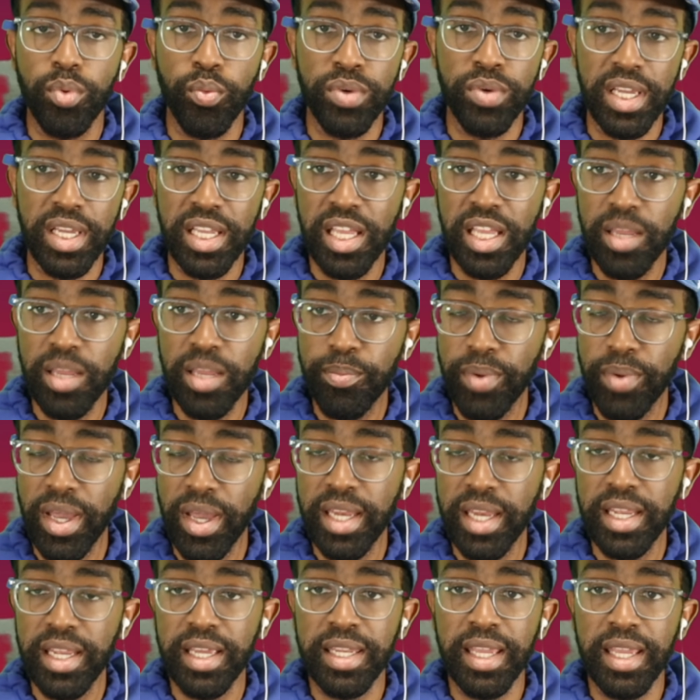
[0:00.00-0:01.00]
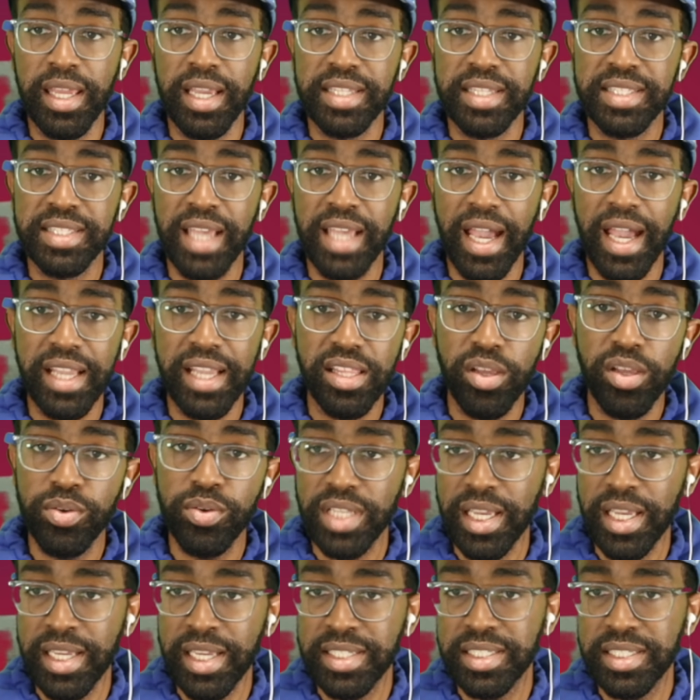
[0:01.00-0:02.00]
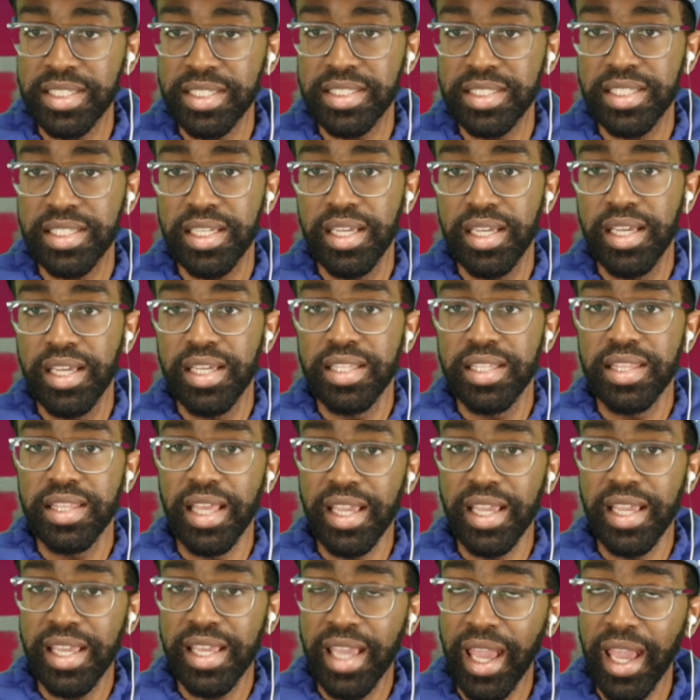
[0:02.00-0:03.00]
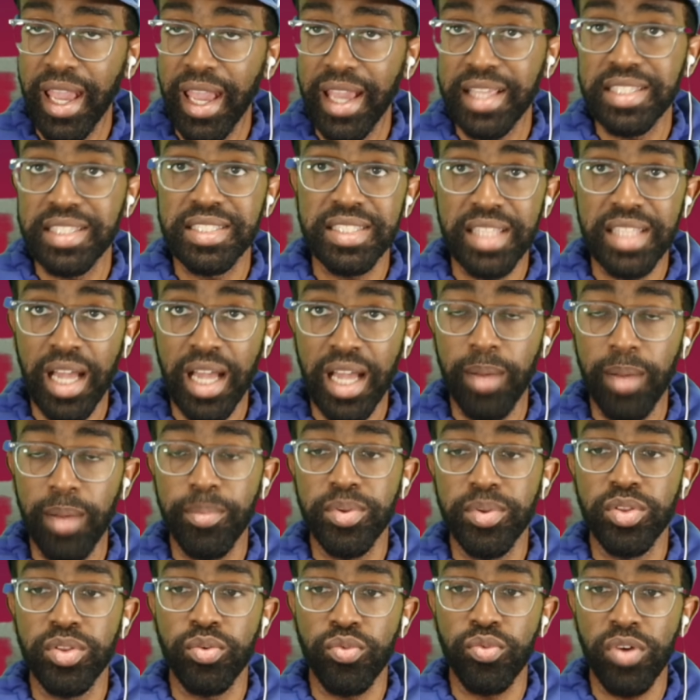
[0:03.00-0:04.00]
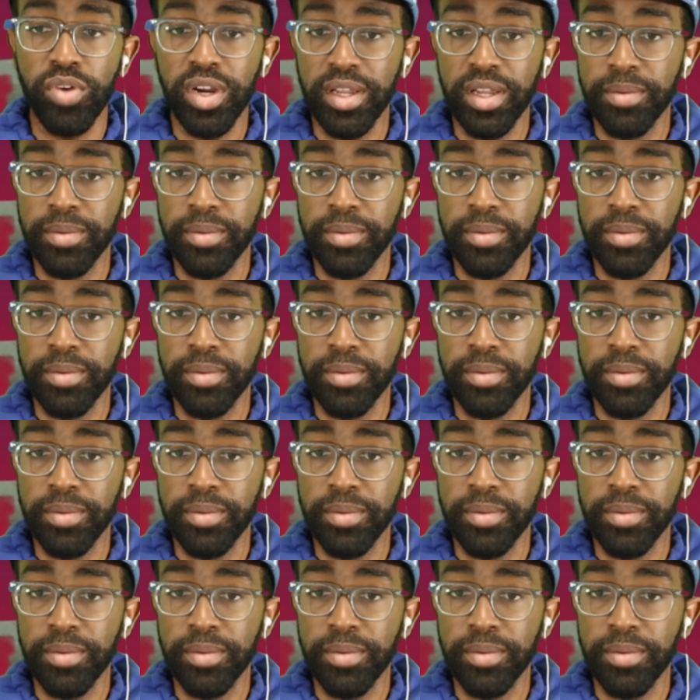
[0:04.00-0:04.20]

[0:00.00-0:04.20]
they keep at it and they attack those edges, they can't stop the run.